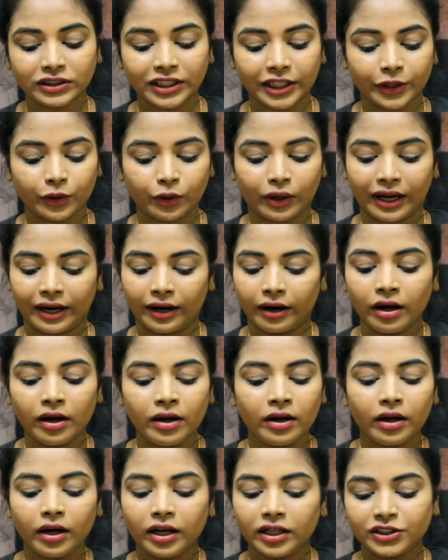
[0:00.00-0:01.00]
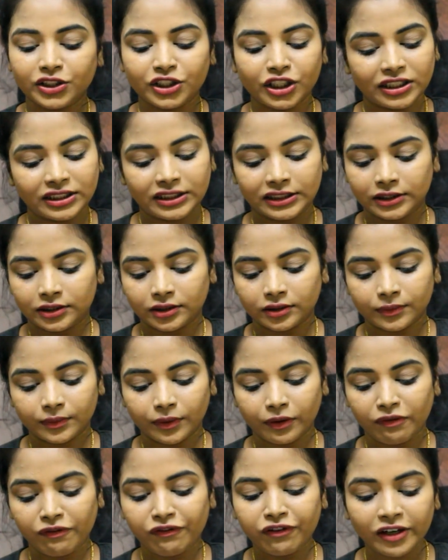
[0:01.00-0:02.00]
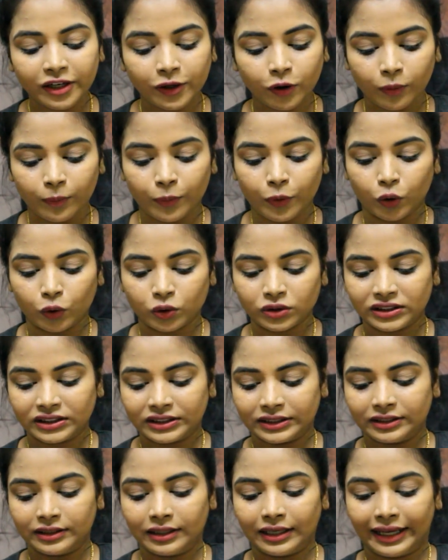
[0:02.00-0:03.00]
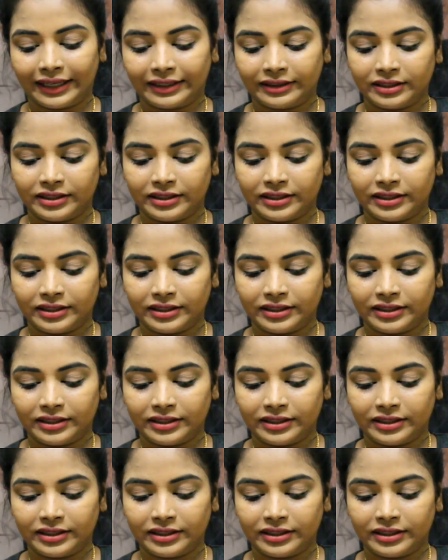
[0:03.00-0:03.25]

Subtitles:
and you can just fill your brows like